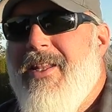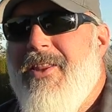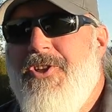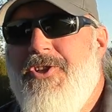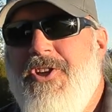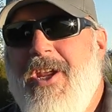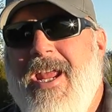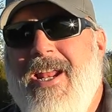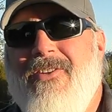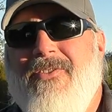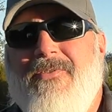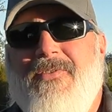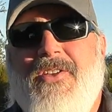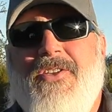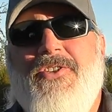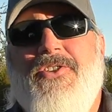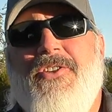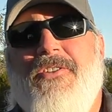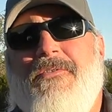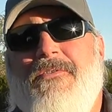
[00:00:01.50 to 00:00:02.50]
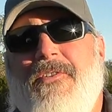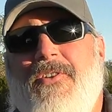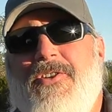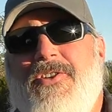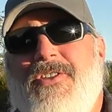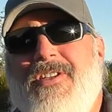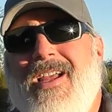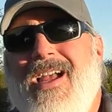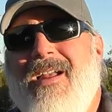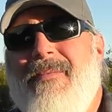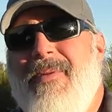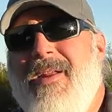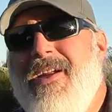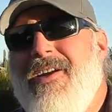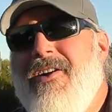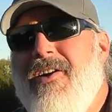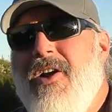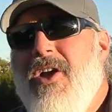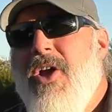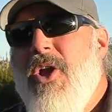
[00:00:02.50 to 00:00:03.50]
to the channel. If this is your first time
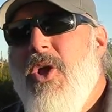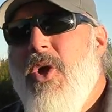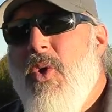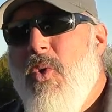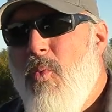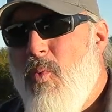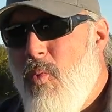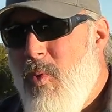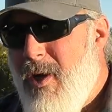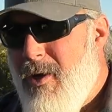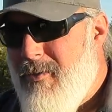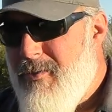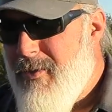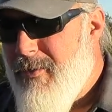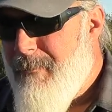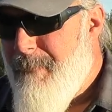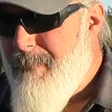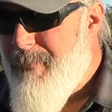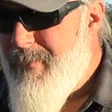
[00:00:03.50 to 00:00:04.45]
here, welcome.